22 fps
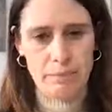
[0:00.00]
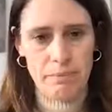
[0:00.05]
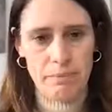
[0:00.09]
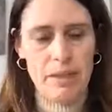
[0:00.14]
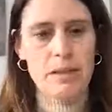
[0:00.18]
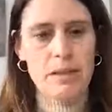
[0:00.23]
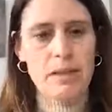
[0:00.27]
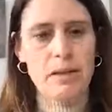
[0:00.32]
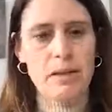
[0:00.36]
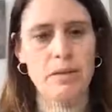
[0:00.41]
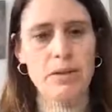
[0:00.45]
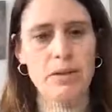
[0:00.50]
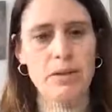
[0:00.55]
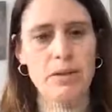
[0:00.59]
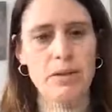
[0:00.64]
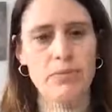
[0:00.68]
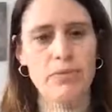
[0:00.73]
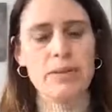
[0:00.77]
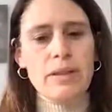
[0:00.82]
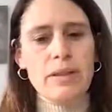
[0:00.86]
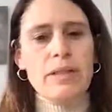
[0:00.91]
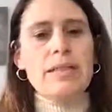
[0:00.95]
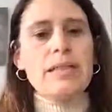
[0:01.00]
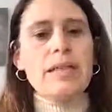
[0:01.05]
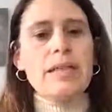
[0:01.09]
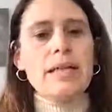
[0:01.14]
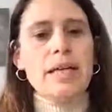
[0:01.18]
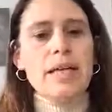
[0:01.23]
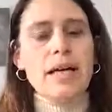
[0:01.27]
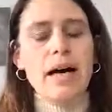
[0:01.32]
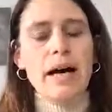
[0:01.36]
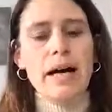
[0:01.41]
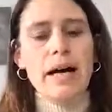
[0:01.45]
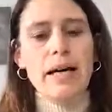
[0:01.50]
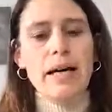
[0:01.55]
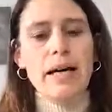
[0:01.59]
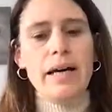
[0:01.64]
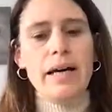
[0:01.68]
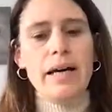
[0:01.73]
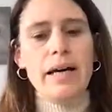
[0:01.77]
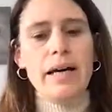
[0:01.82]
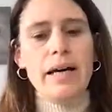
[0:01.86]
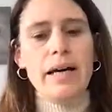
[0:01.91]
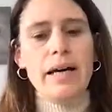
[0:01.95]
So we found that
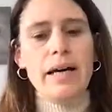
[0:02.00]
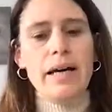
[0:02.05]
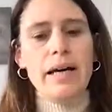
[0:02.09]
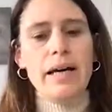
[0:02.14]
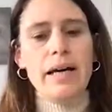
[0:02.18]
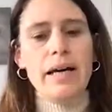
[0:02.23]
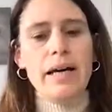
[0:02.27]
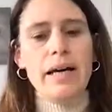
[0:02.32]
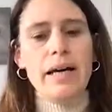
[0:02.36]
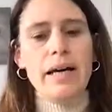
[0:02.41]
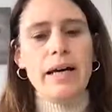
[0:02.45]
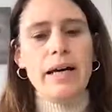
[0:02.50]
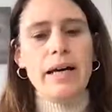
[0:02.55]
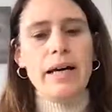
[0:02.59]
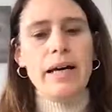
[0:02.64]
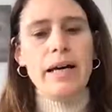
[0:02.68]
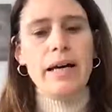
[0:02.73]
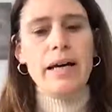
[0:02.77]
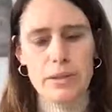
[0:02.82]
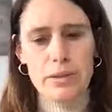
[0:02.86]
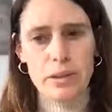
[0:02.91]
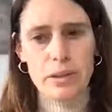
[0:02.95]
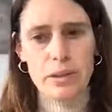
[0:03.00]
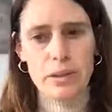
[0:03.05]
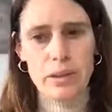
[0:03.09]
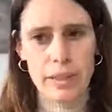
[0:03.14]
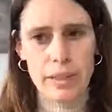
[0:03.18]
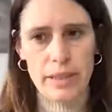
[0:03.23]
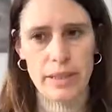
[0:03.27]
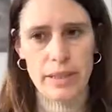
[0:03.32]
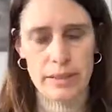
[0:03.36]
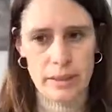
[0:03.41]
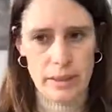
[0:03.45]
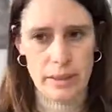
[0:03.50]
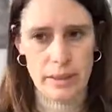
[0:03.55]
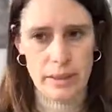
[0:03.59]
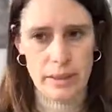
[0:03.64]
Idebenone was very well tolerated.